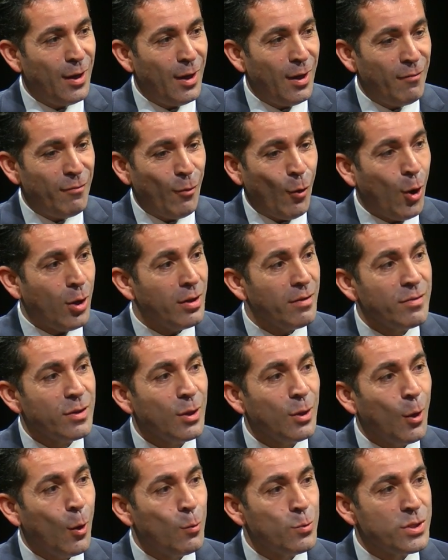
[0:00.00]
of all of
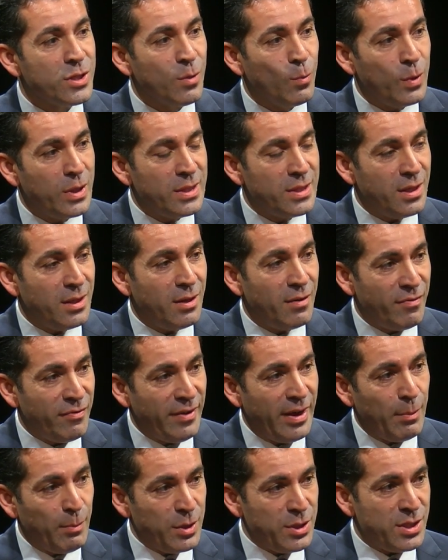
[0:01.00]
the loans that we did, of
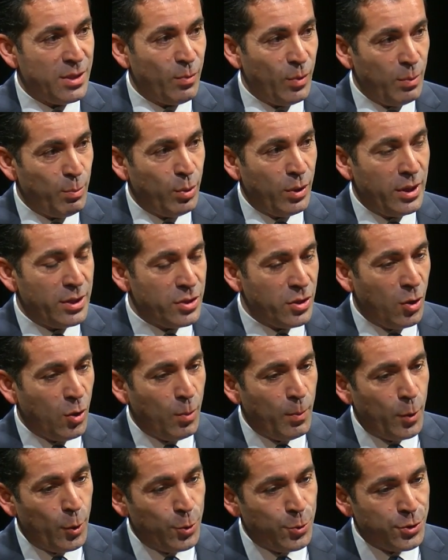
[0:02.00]
families that we put into
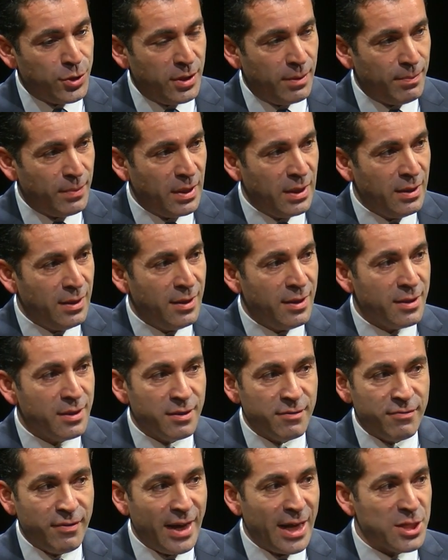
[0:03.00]
home ownership,
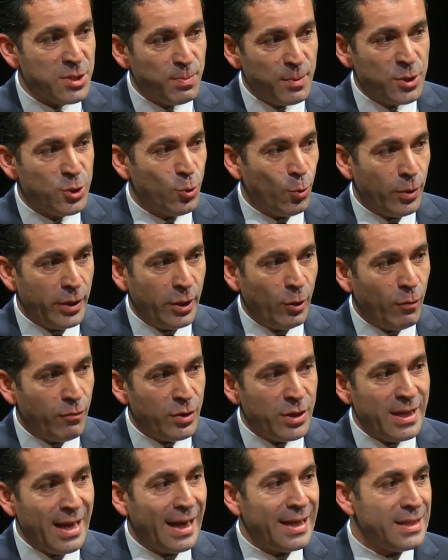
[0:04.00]
the vast majority,
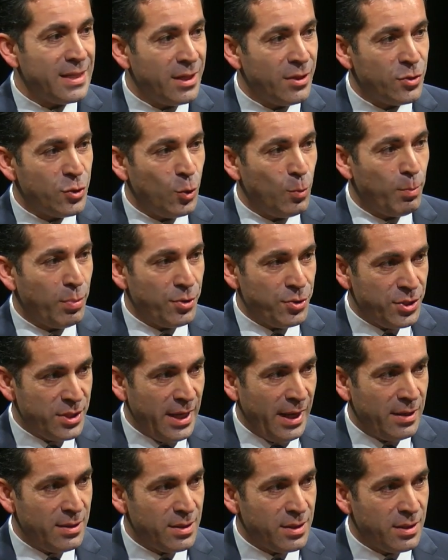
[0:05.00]
over
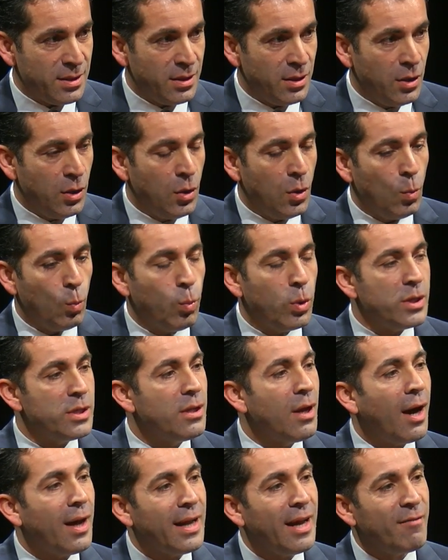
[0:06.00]
92%, would
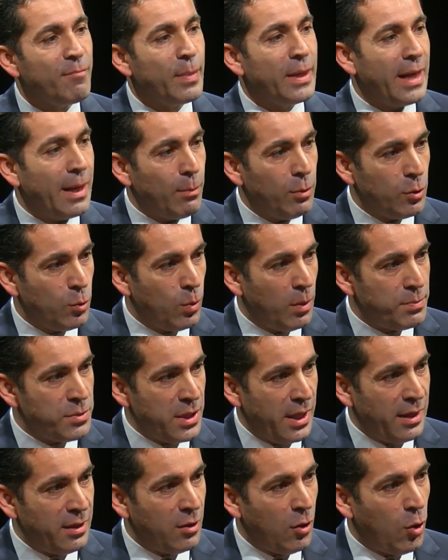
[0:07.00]
not have been able to
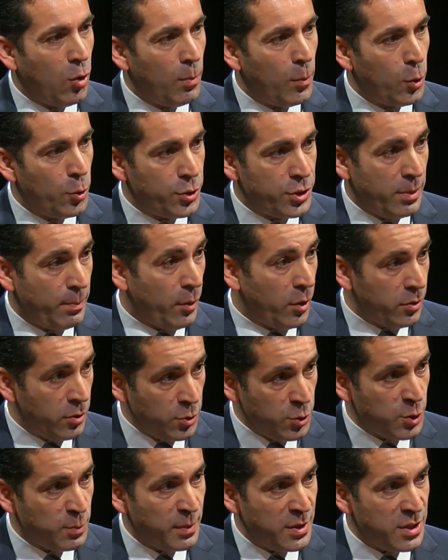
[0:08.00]
obtain the home ownership on
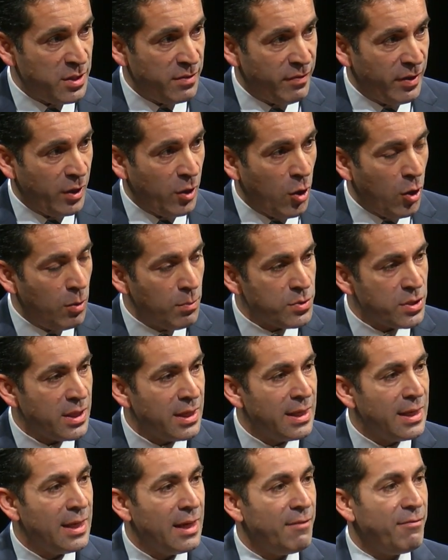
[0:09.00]
those specific homes
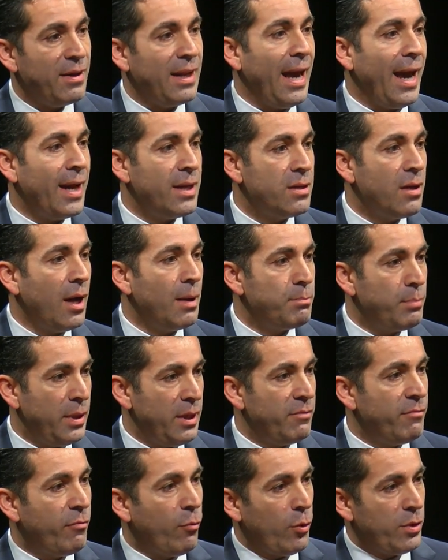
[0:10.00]
if it had not
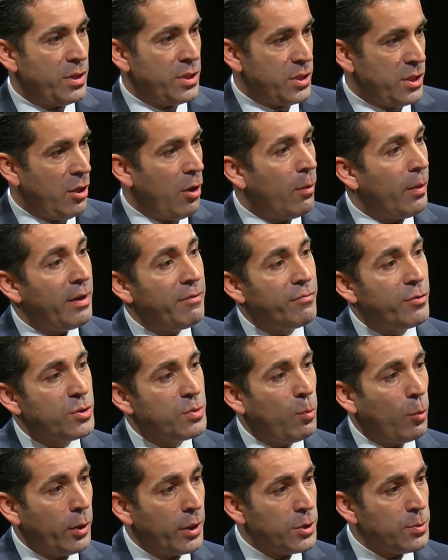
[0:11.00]
been for the CRA
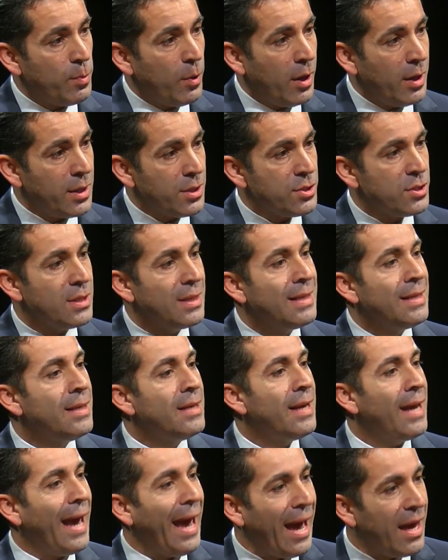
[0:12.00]
first mortgage products
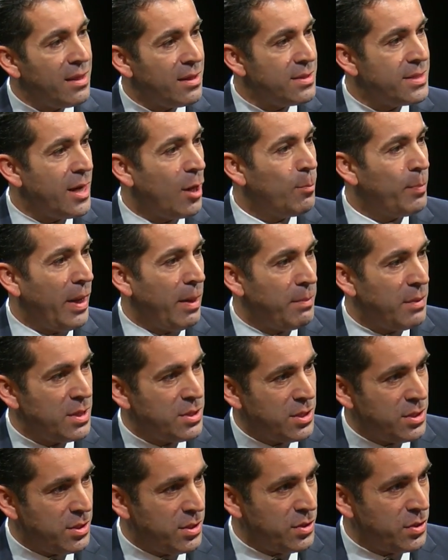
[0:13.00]
and the down payment
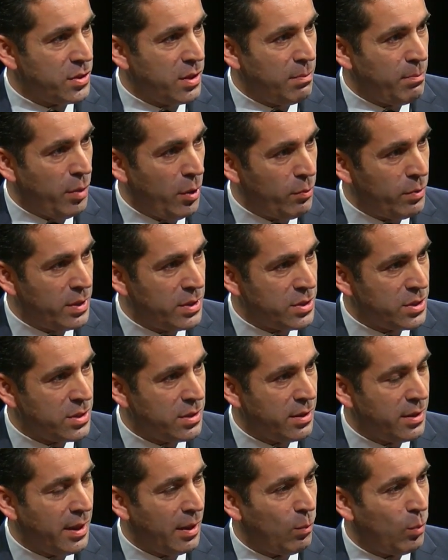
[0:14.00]
assistance
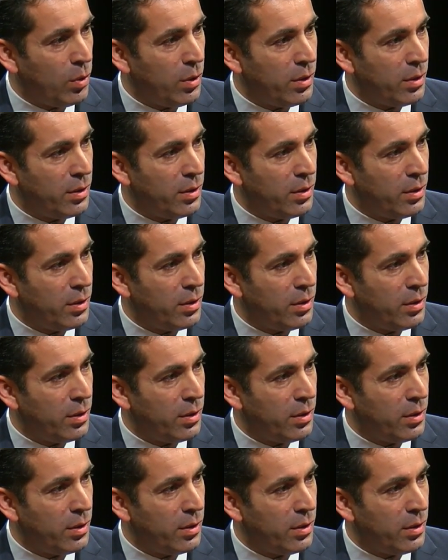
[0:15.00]
components that